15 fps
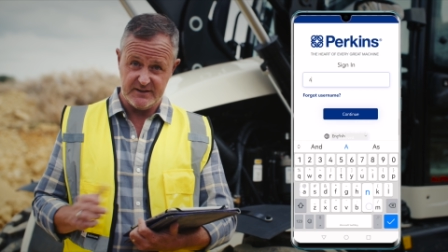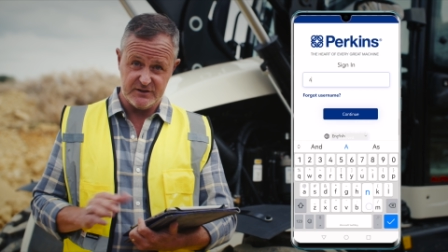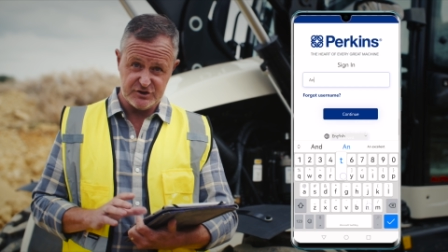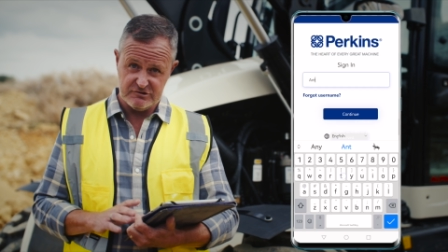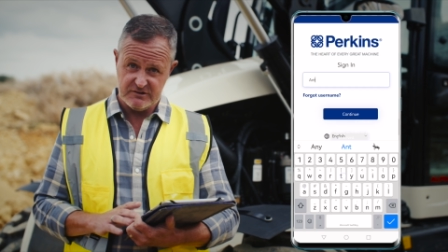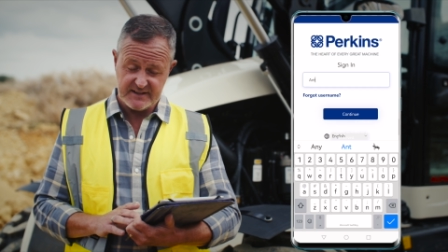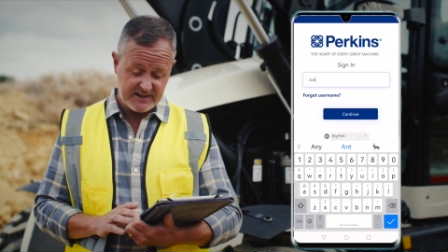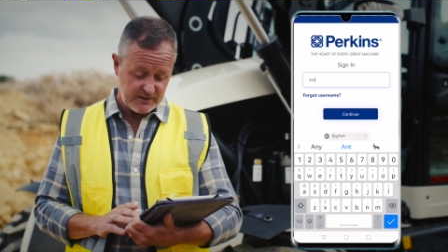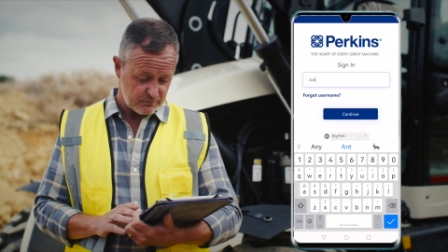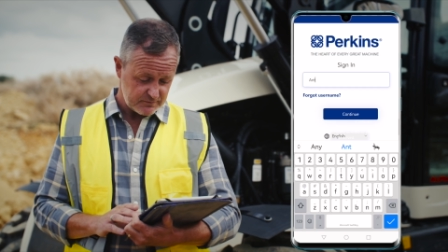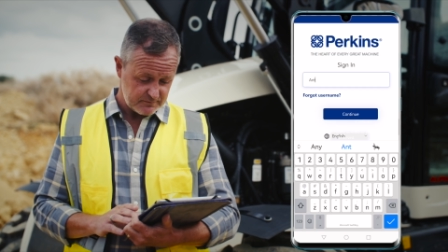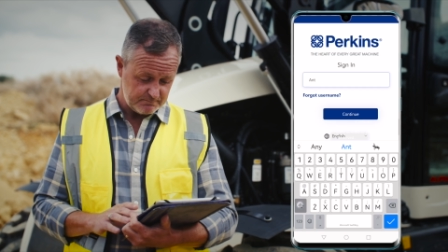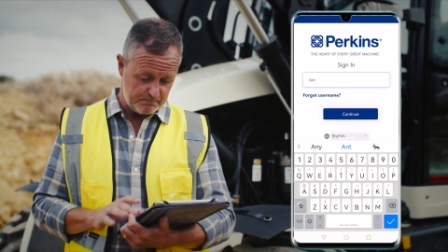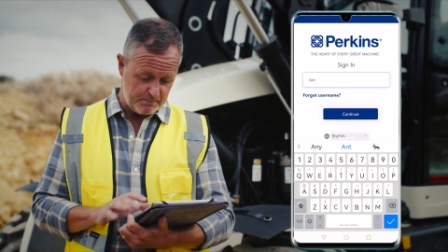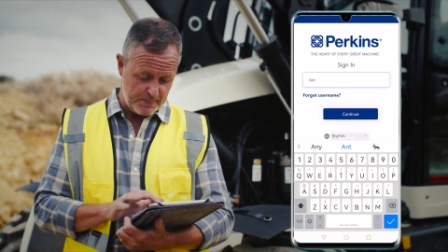into your account.
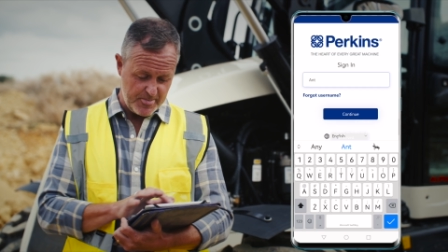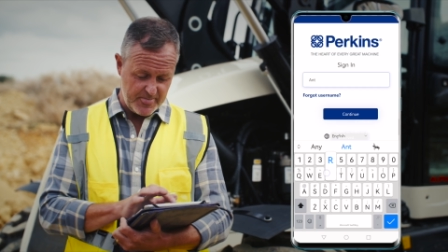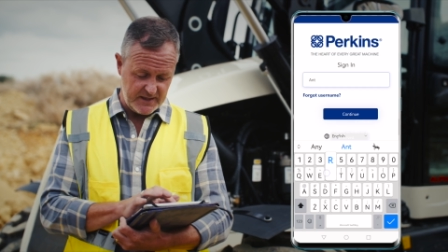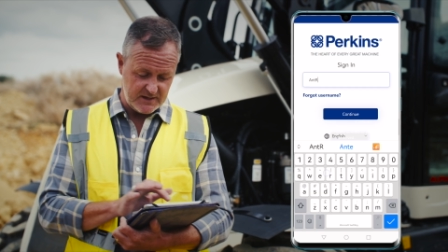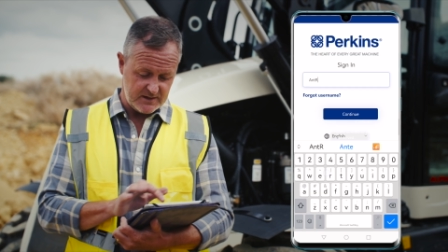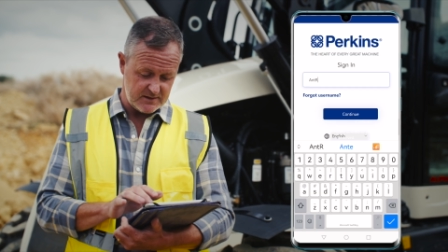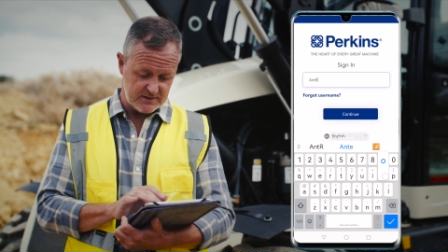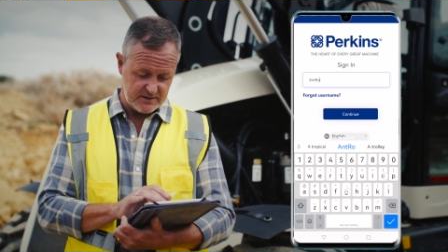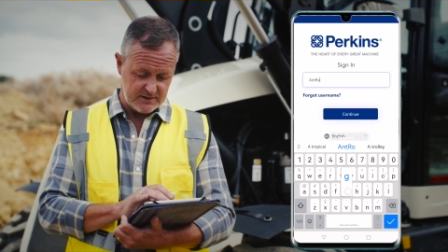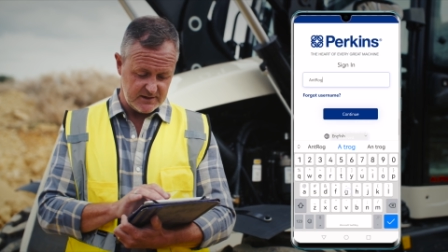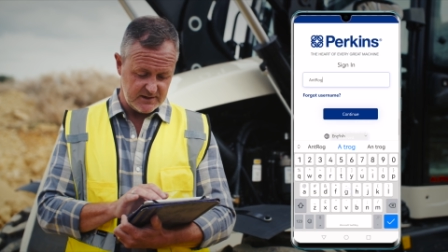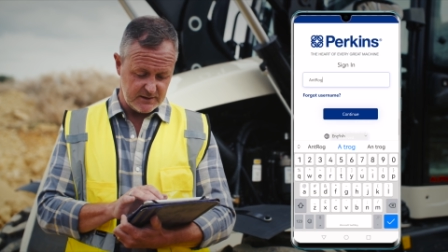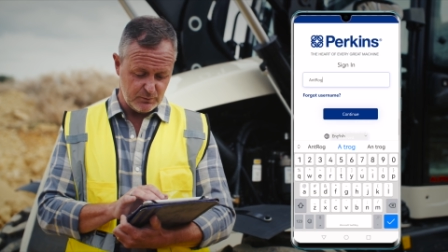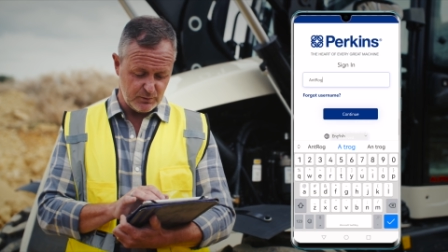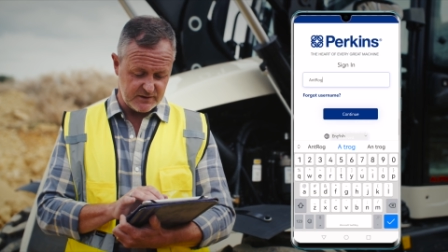
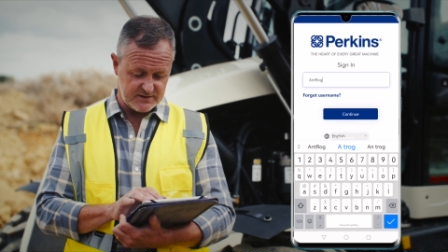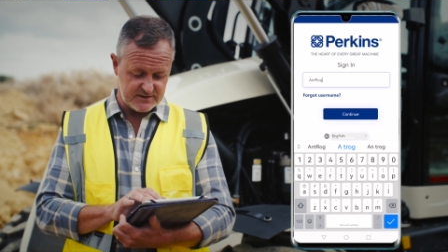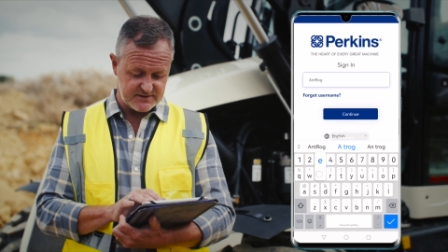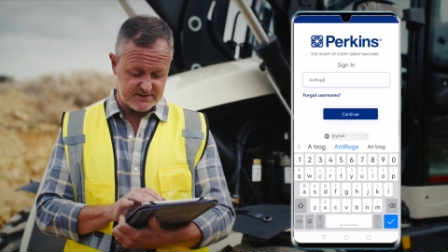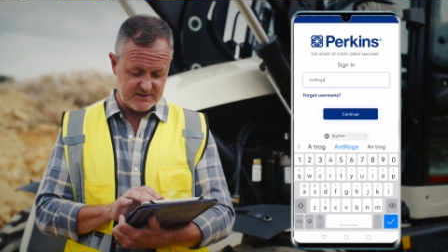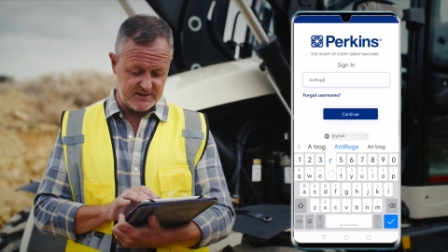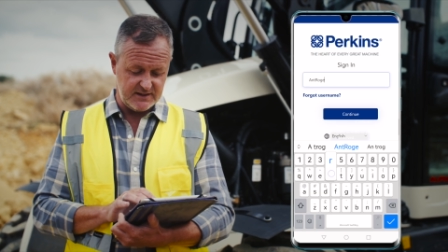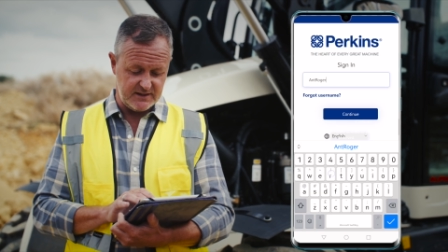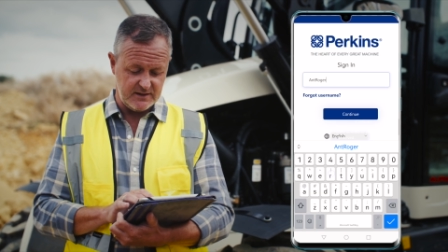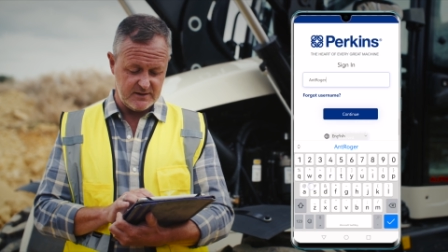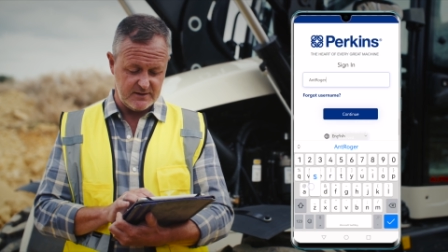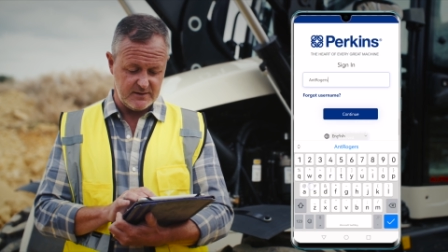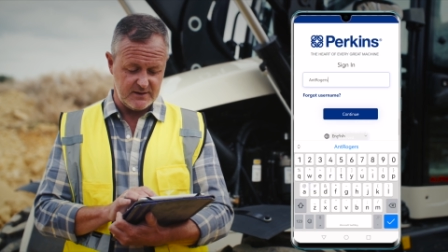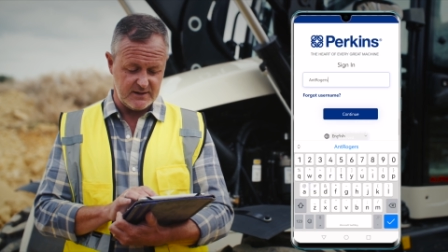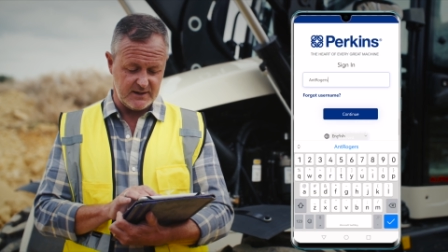Here we can see
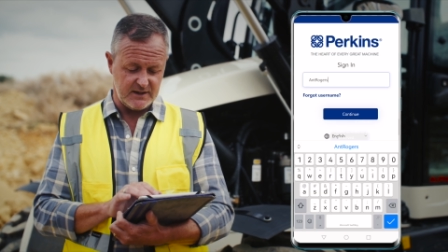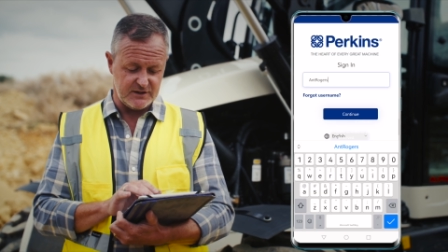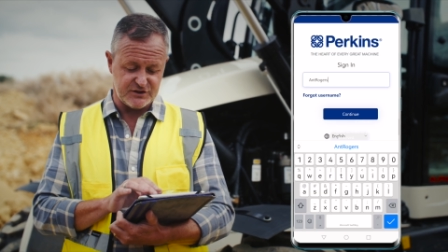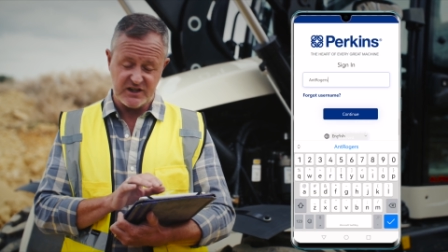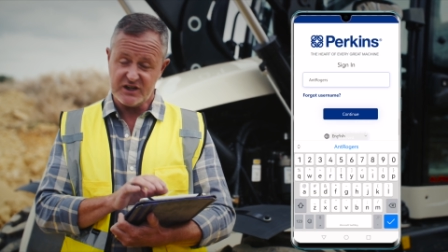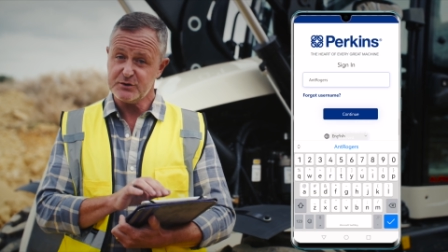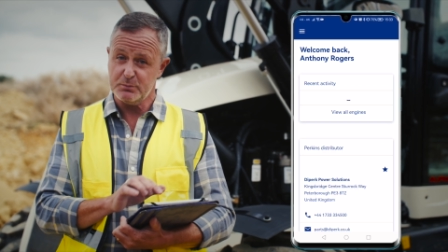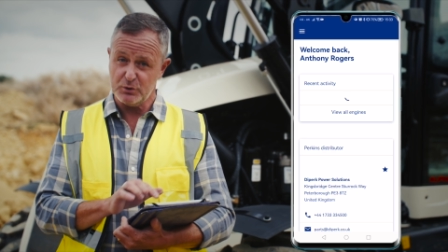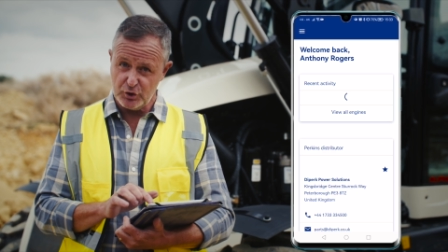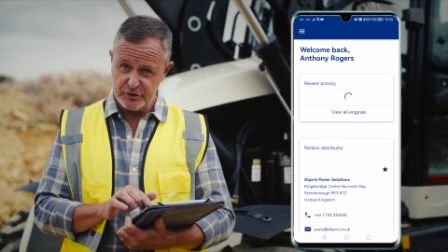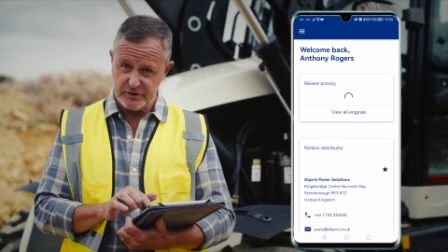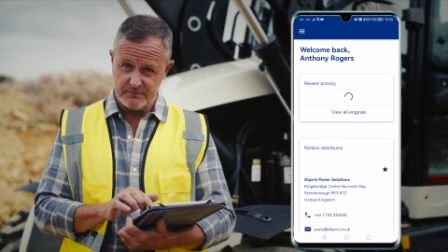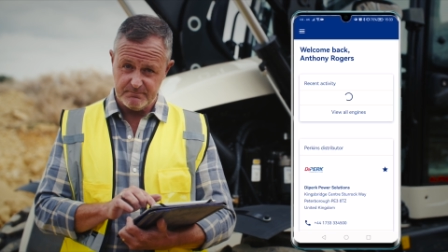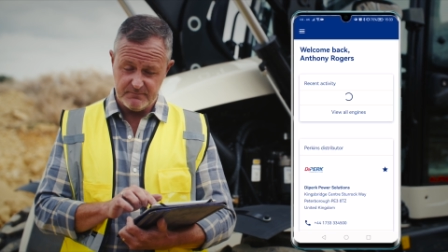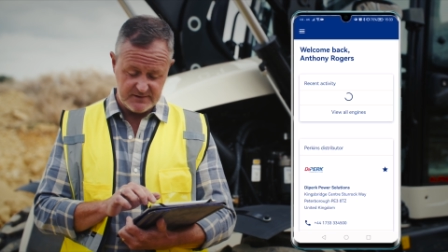uh,
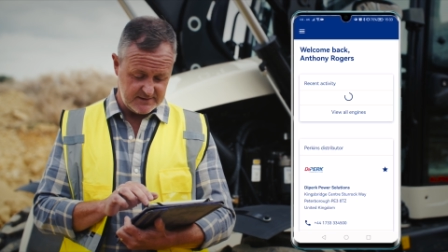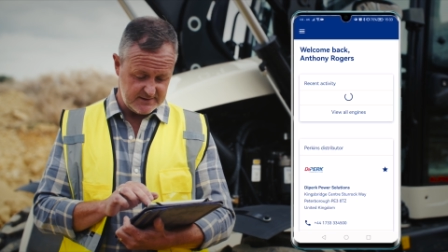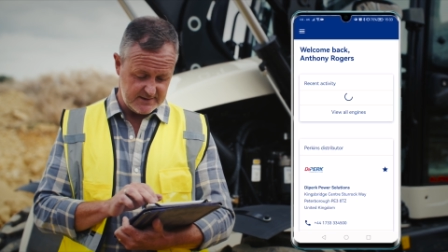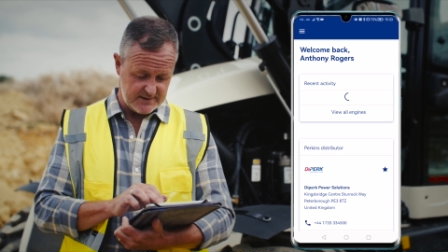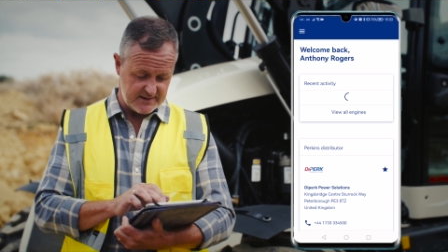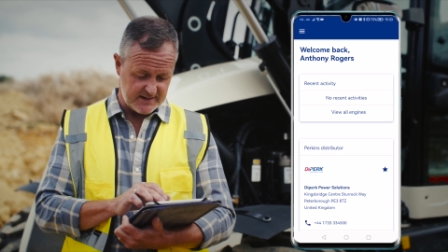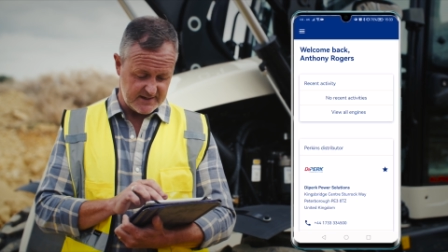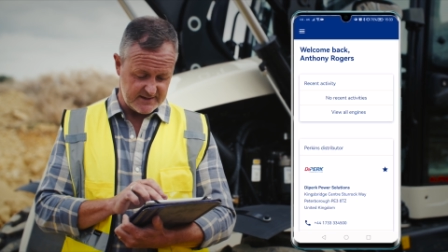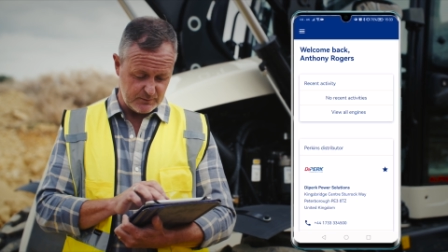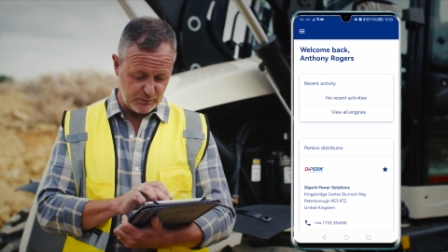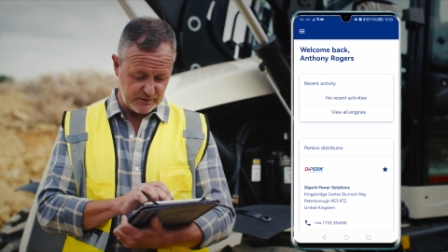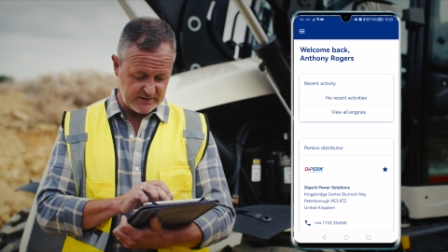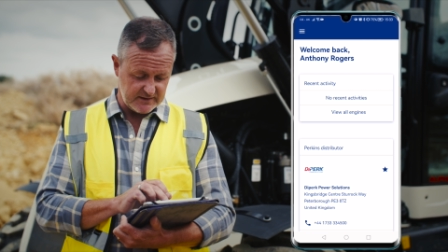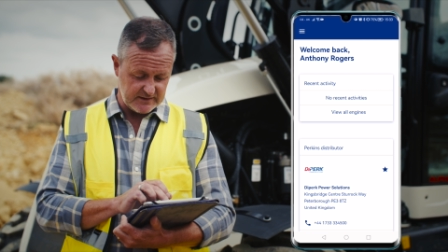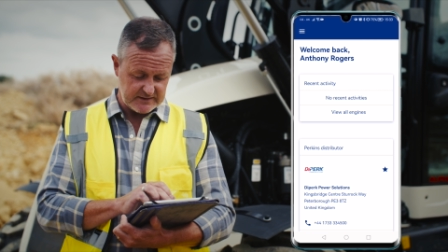dashboard and then
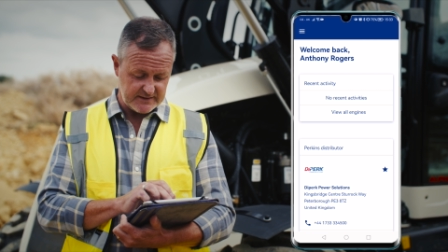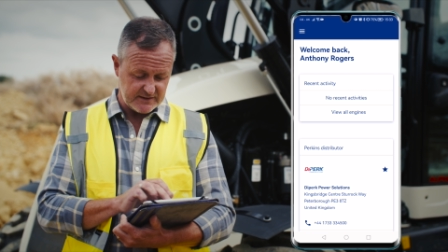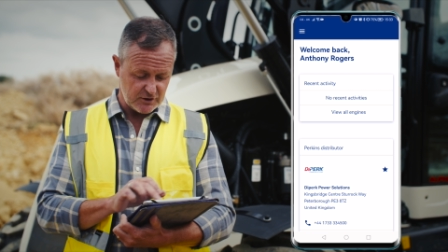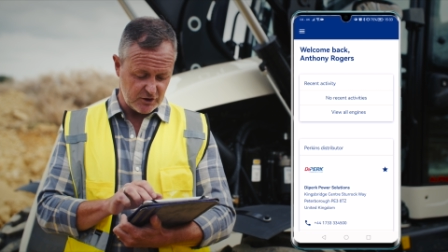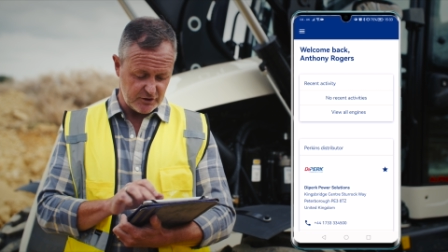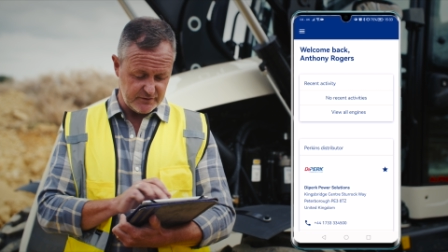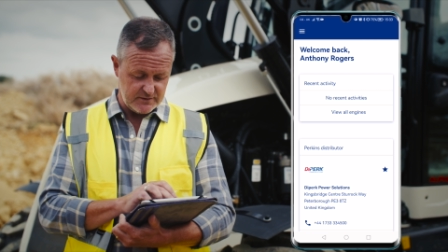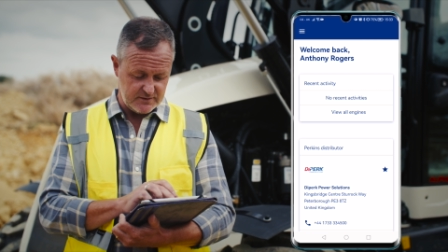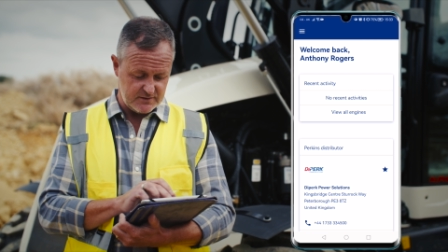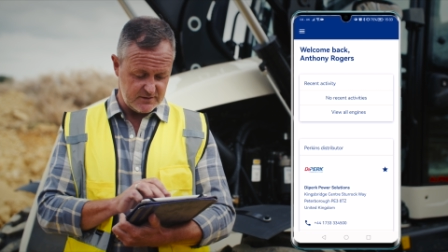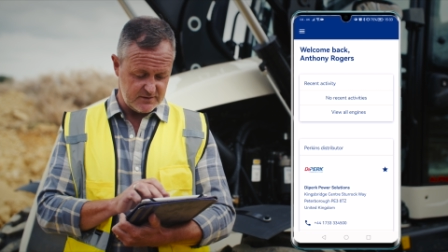we can click on